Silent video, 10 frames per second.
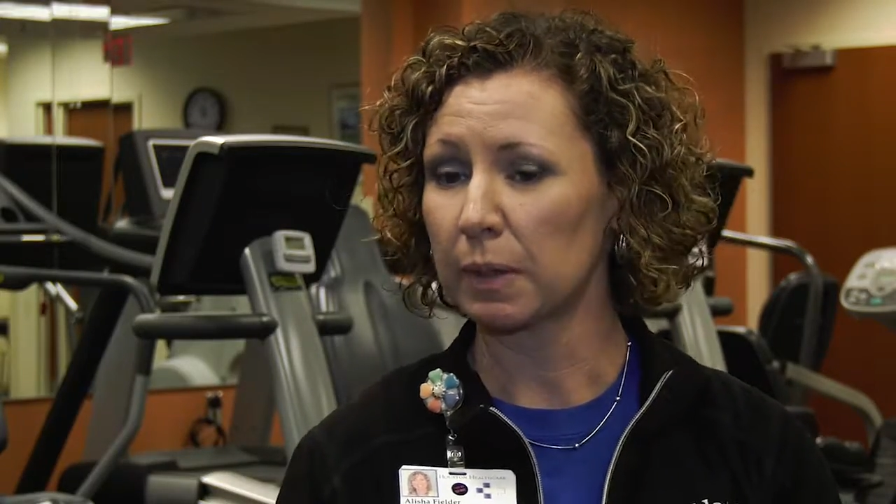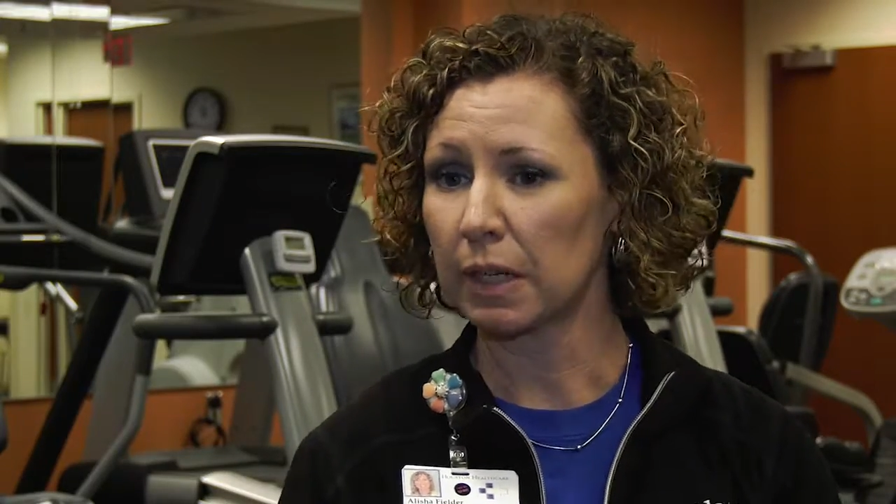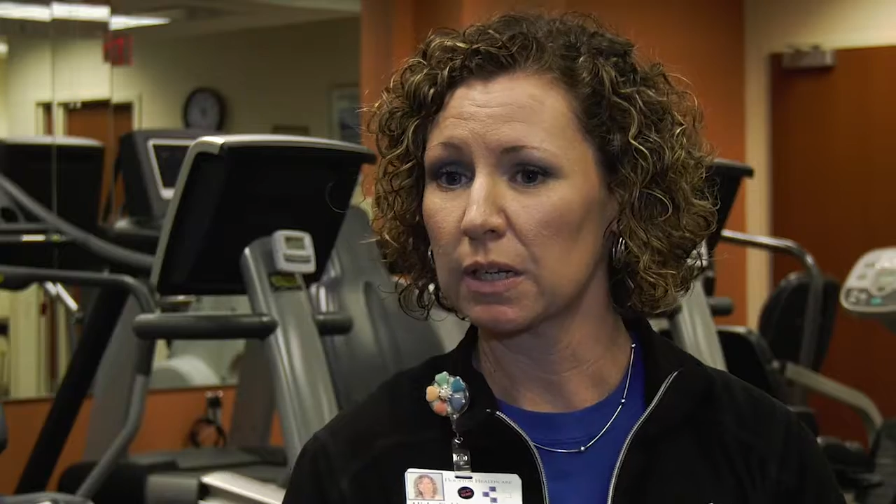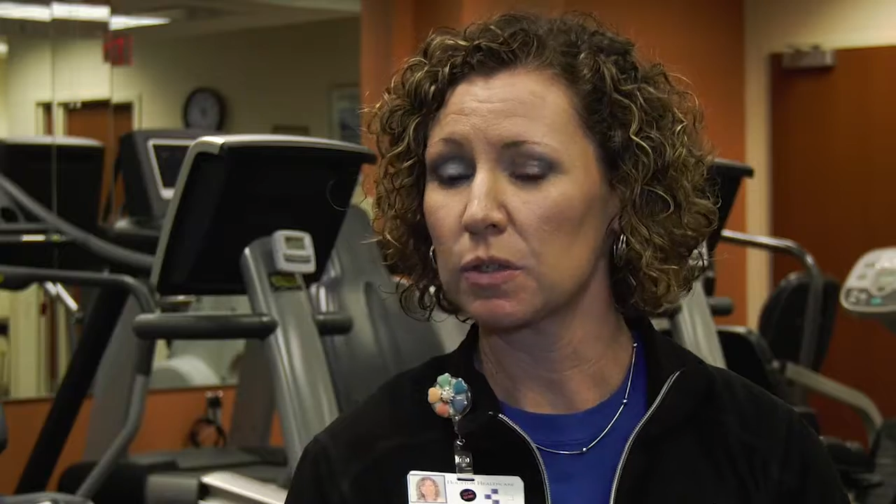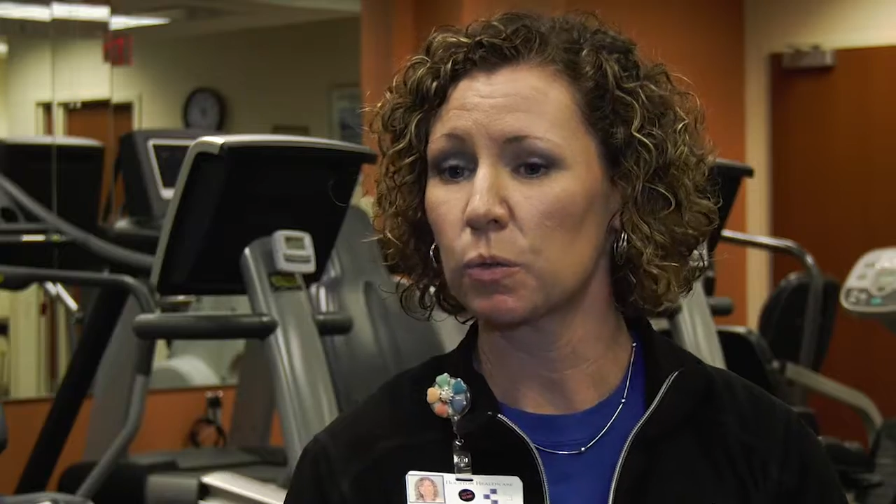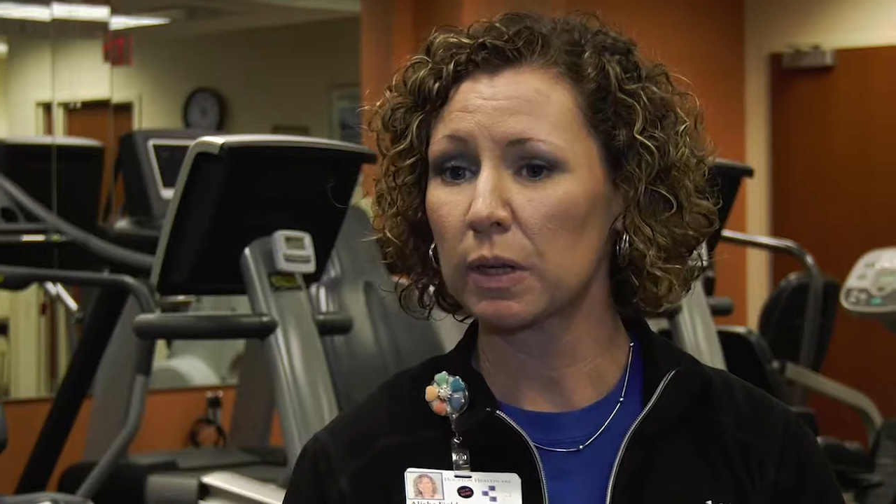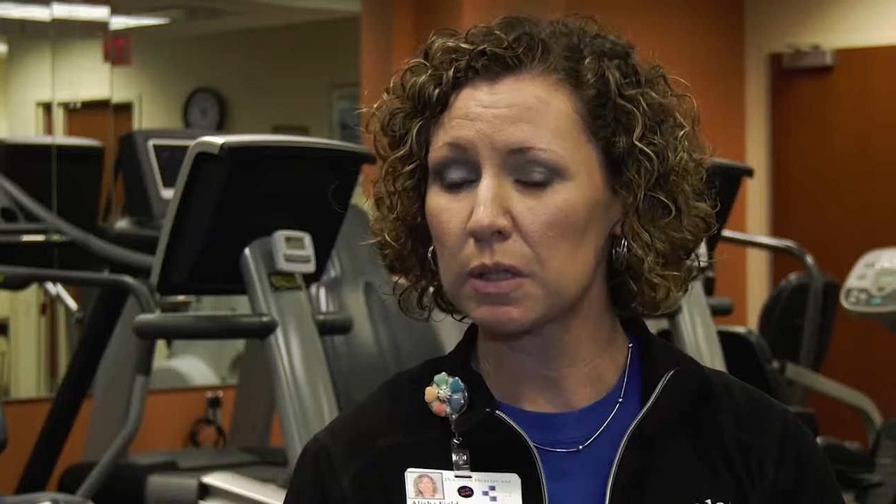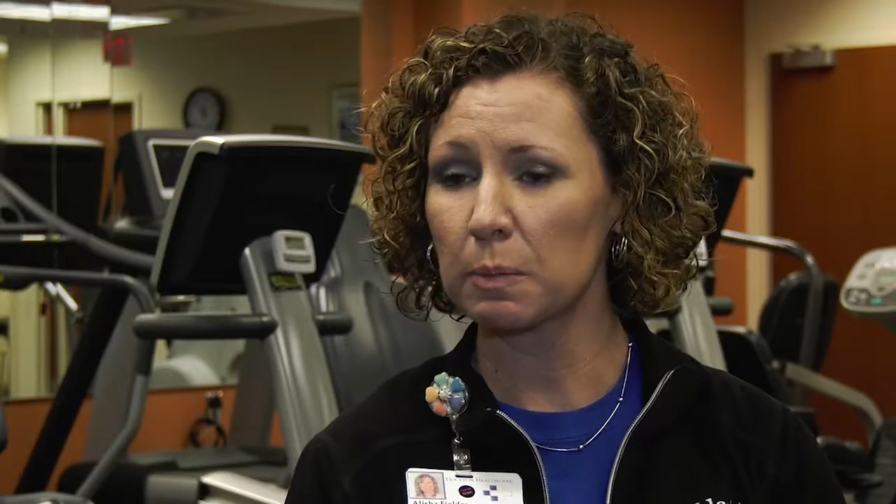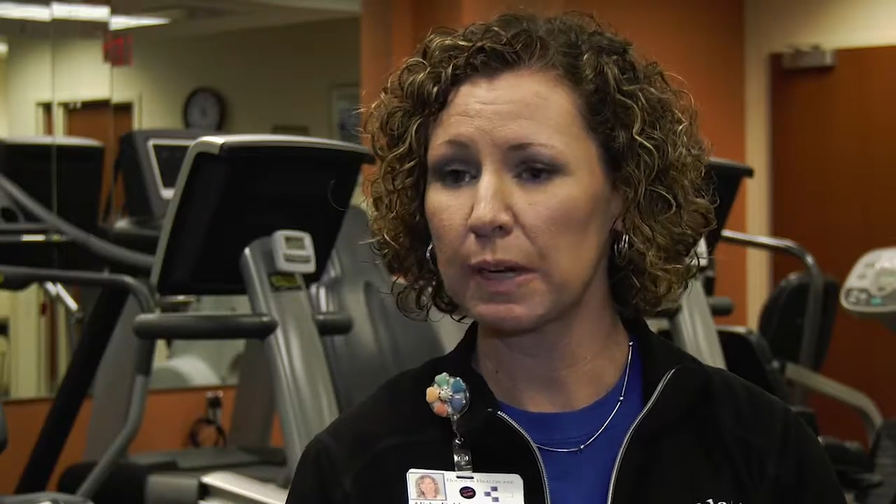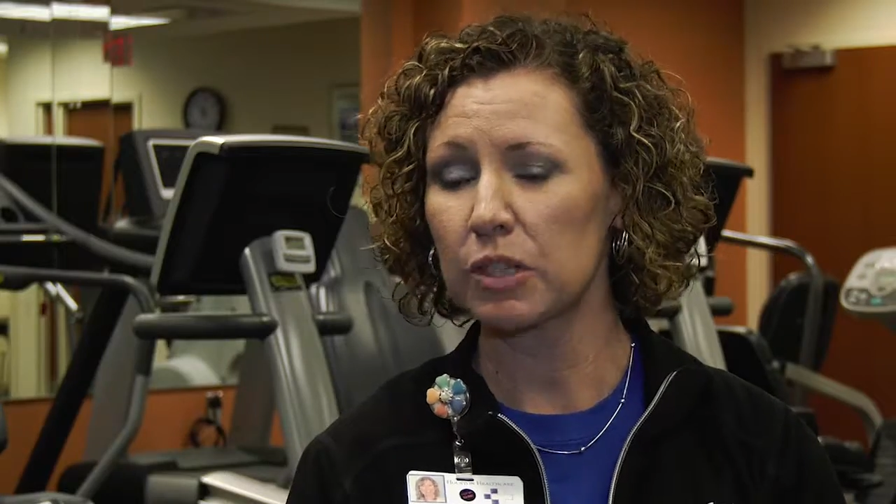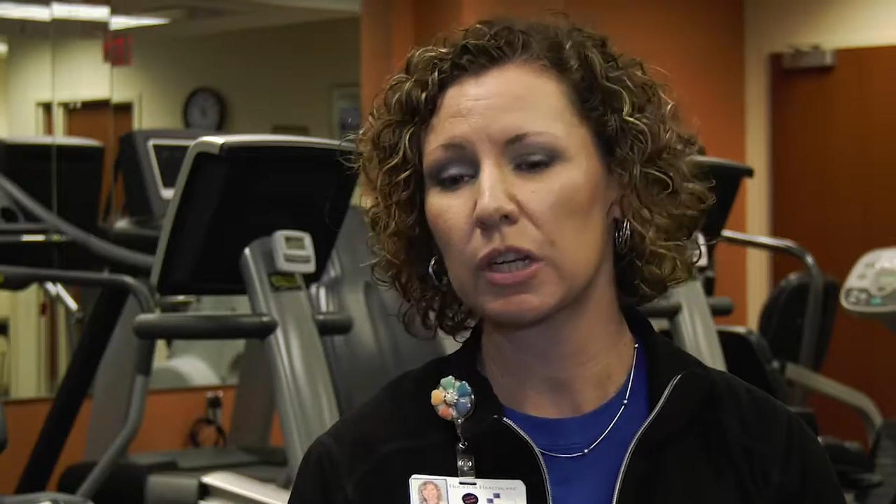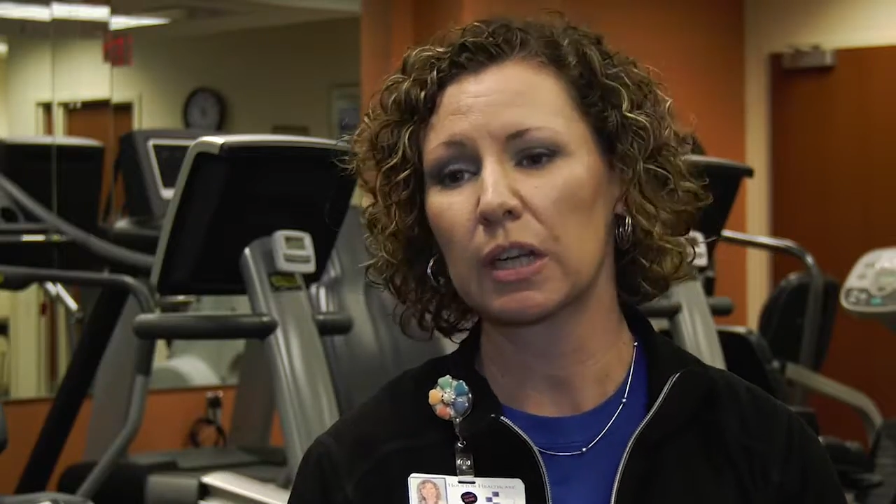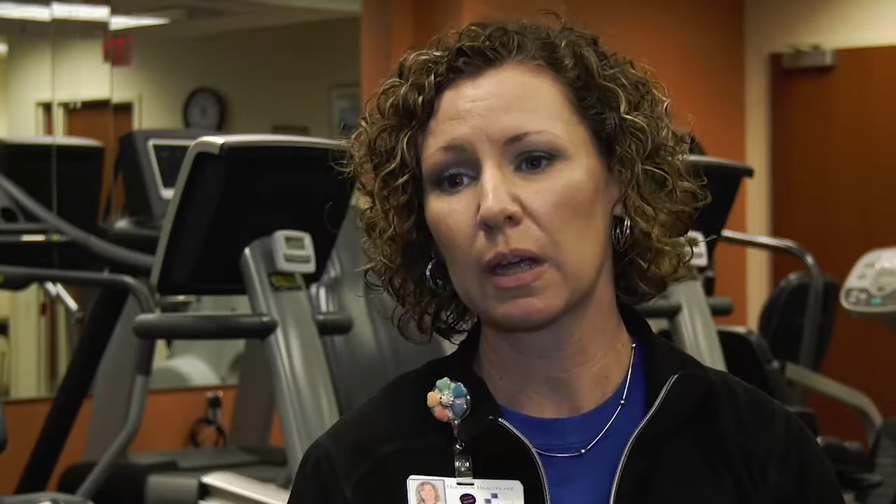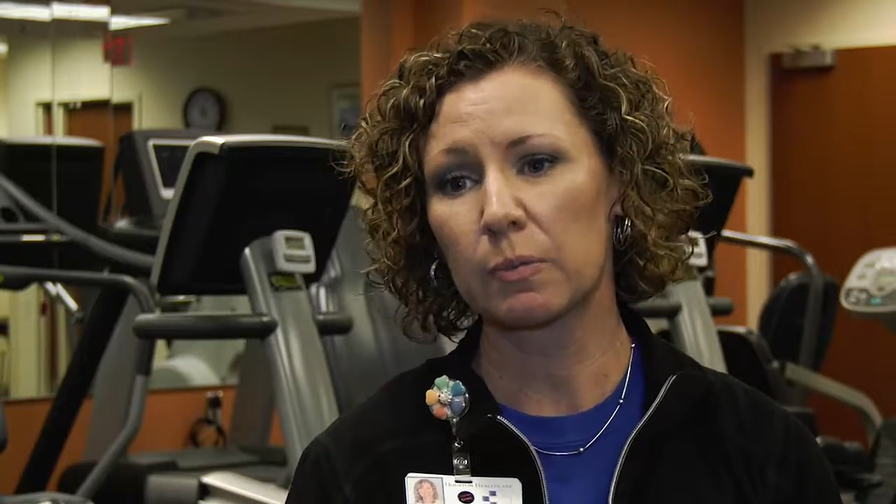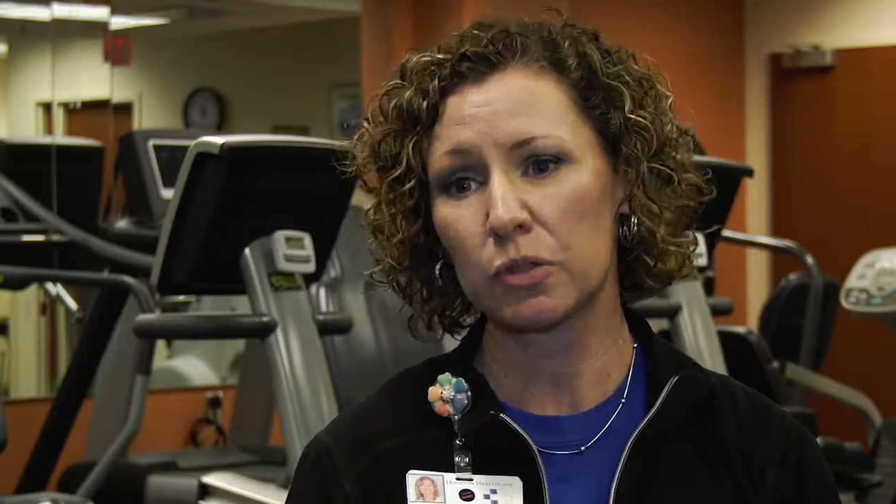because once a patient
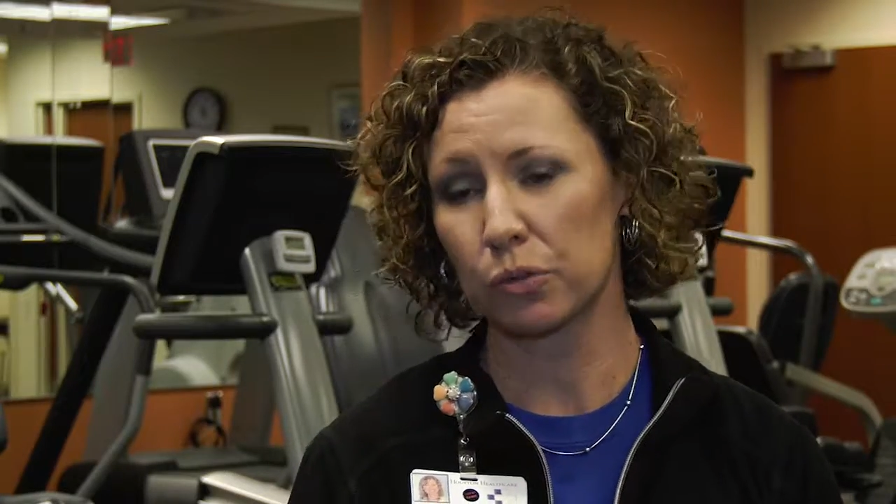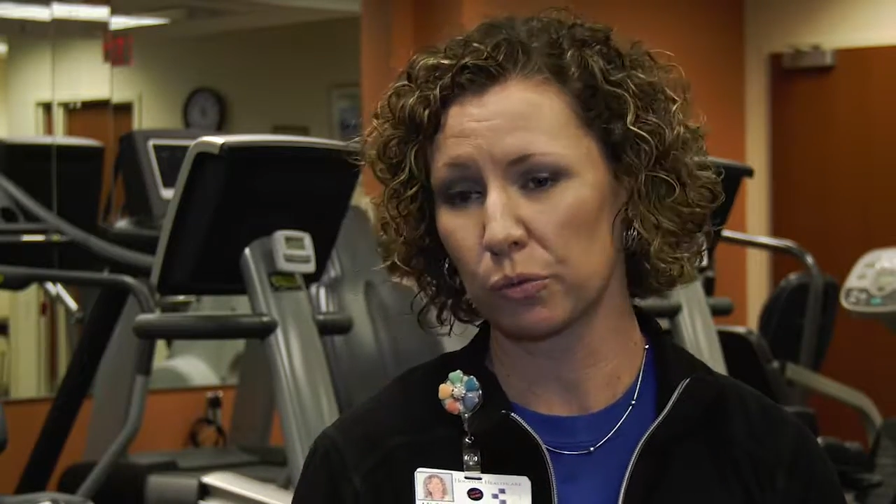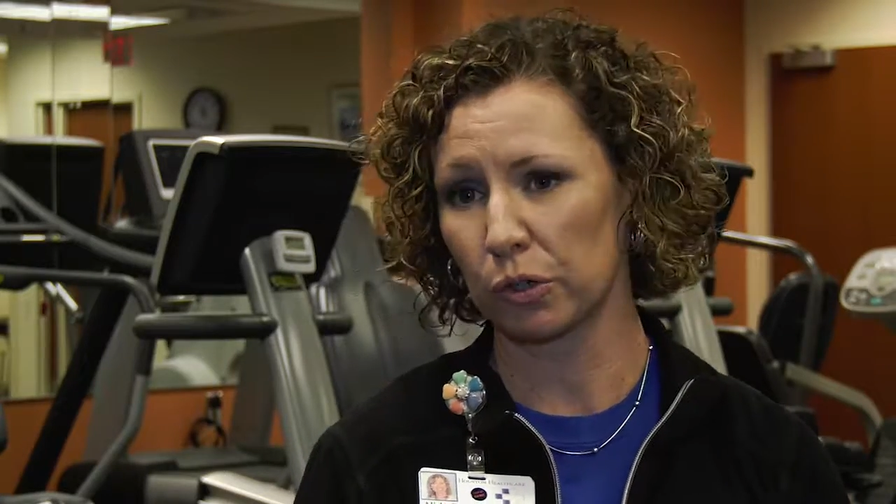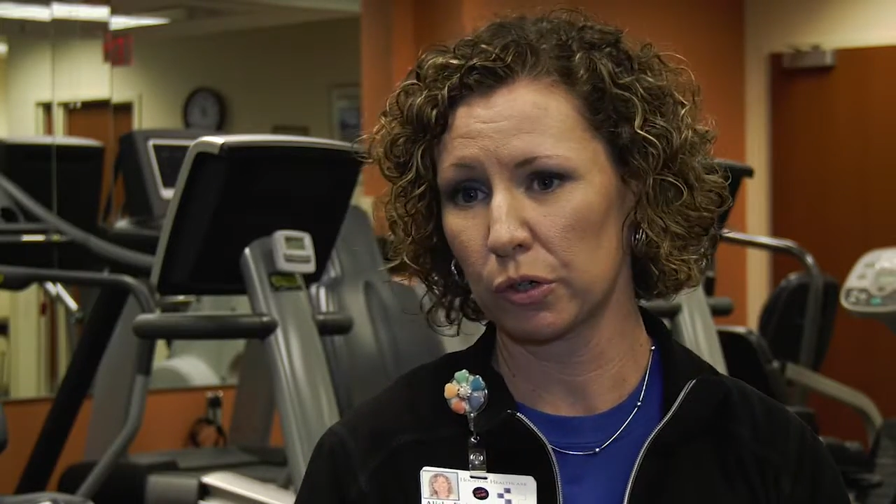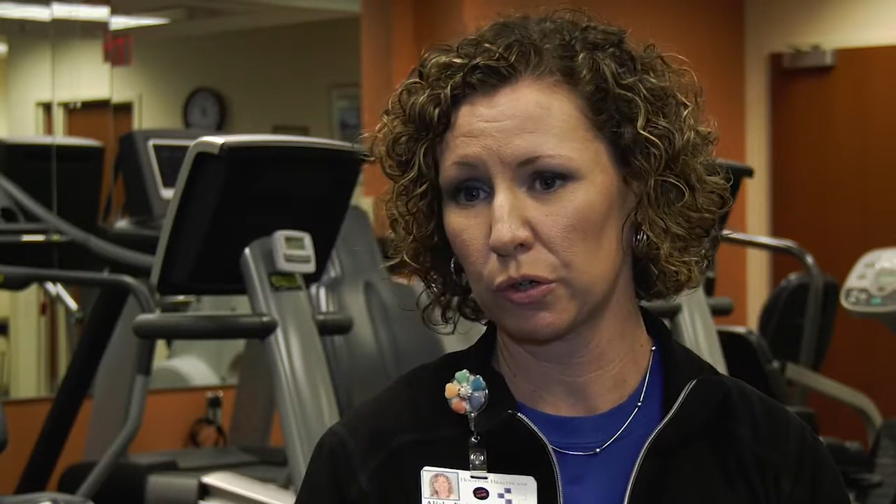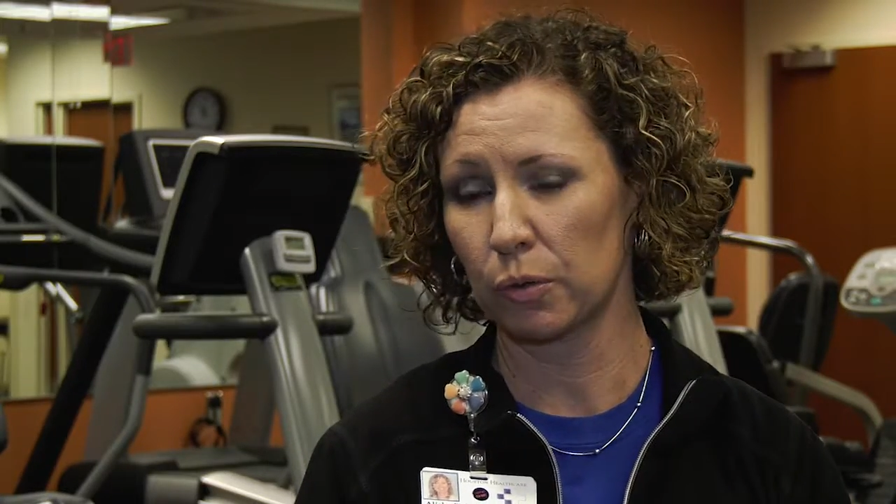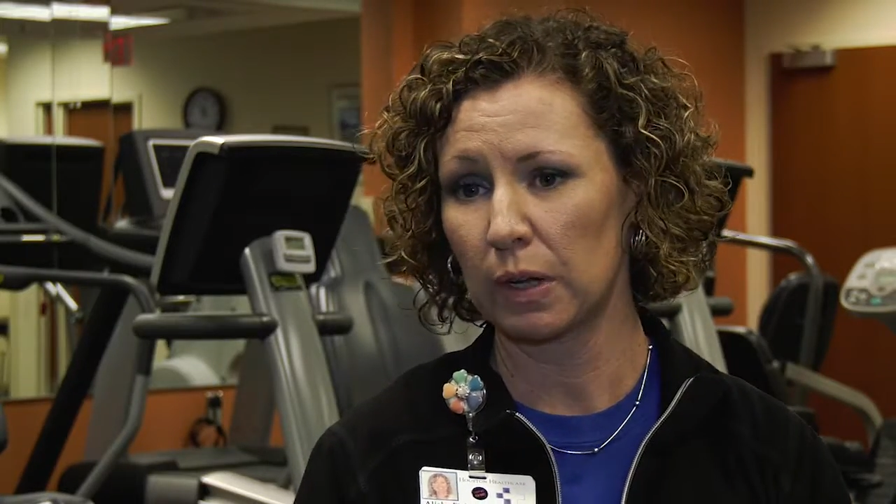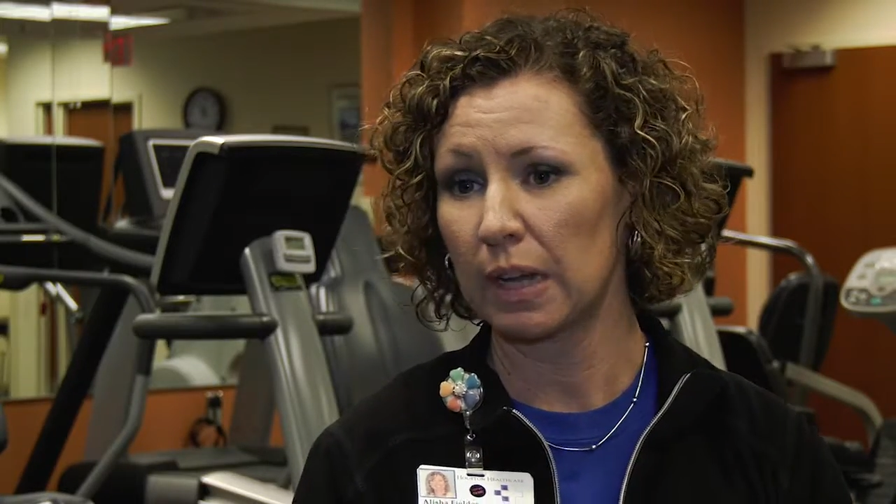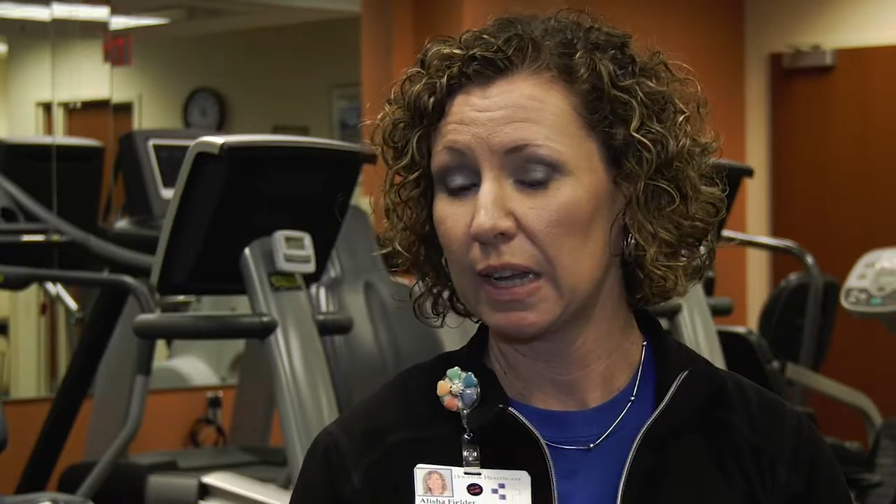comes through